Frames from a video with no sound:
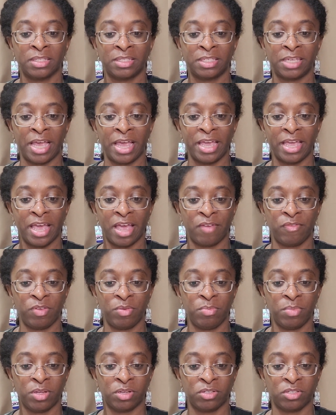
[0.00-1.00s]
Take
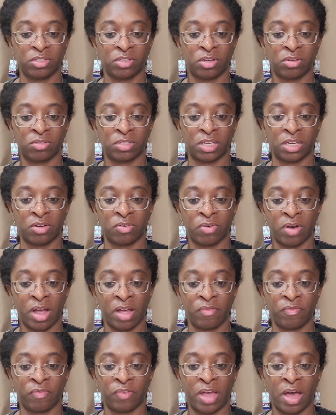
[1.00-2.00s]
heavy millstones and
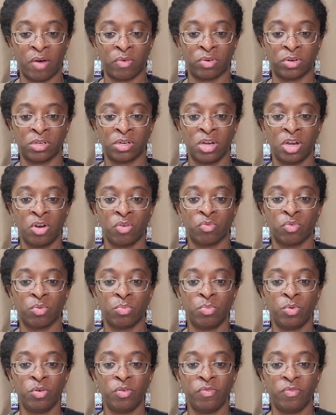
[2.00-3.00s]
grind flour
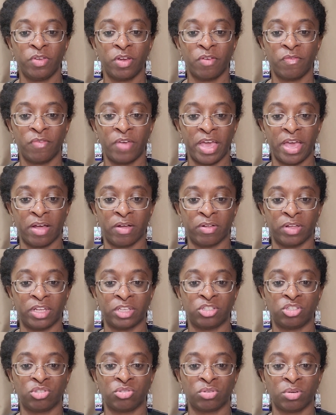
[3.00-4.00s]
Remove your veil
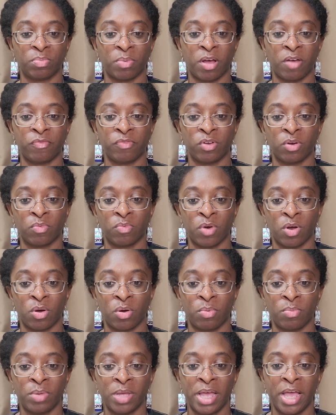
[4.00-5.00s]
and strip off your
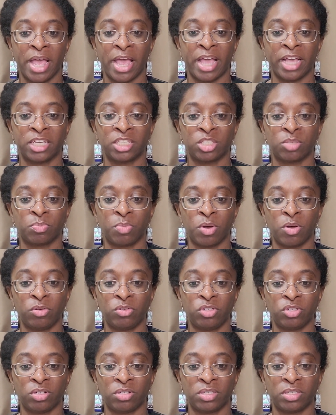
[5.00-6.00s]
robe.
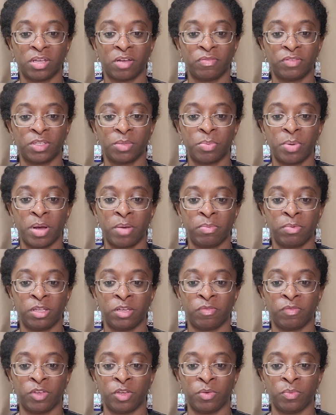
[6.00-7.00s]
Expose yourself to
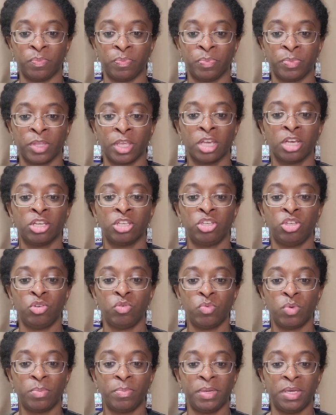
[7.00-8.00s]
public view.
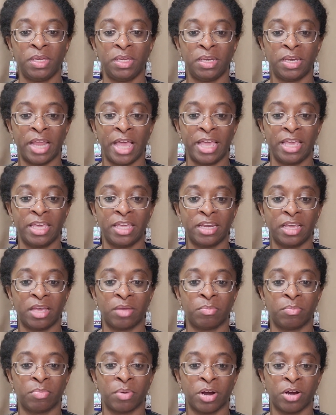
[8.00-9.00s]
You will be naked
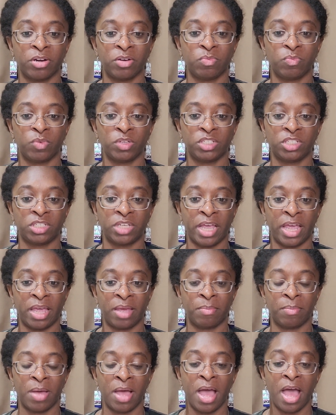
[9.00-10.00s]
and burdened with
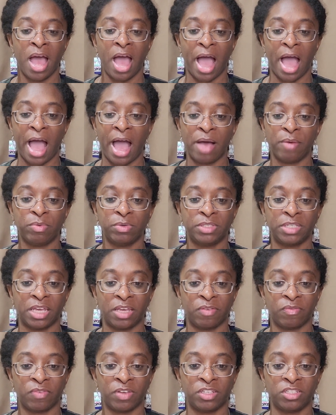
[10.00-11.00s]
shame. I will
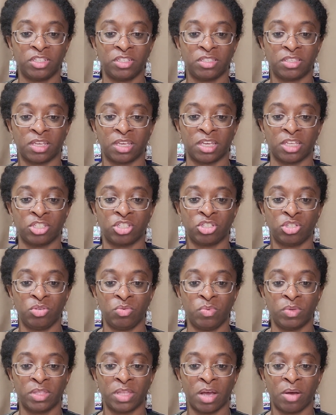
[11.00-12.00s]
take vengeance against
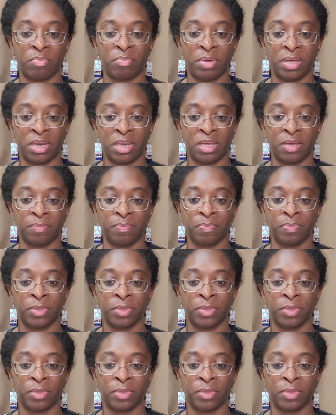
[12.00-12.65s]
you without pity.